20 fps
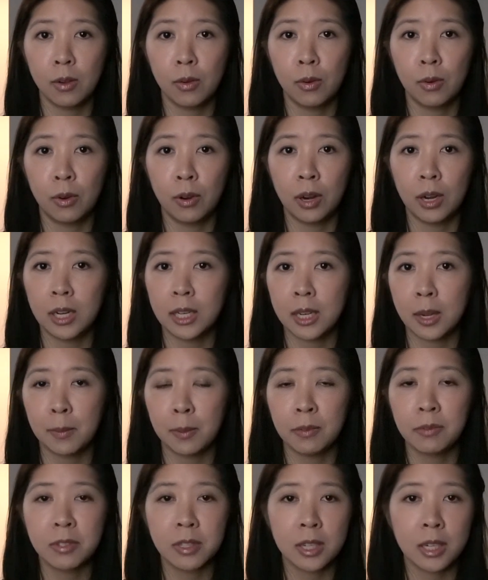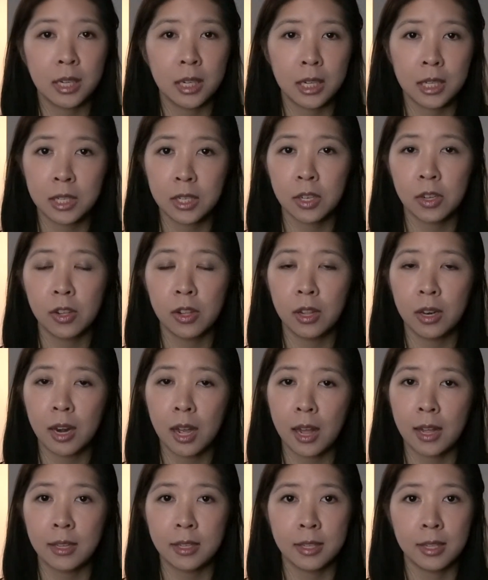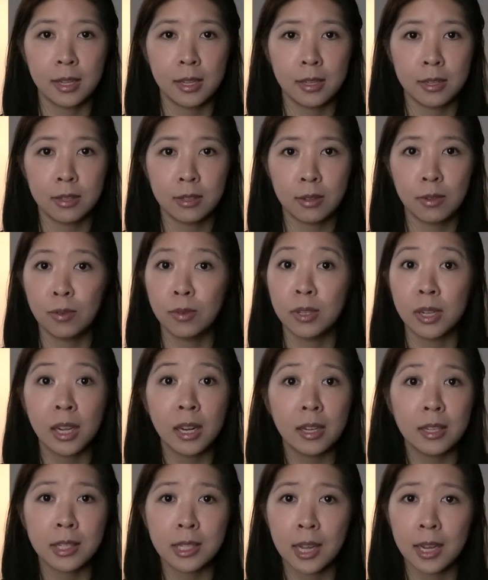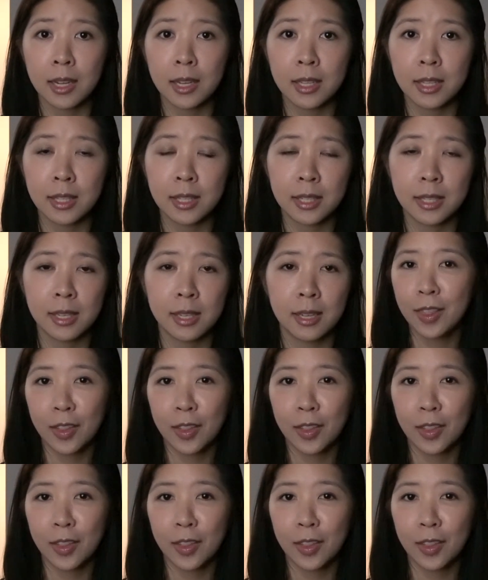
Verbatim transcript: or any type of statistical analysis or data science.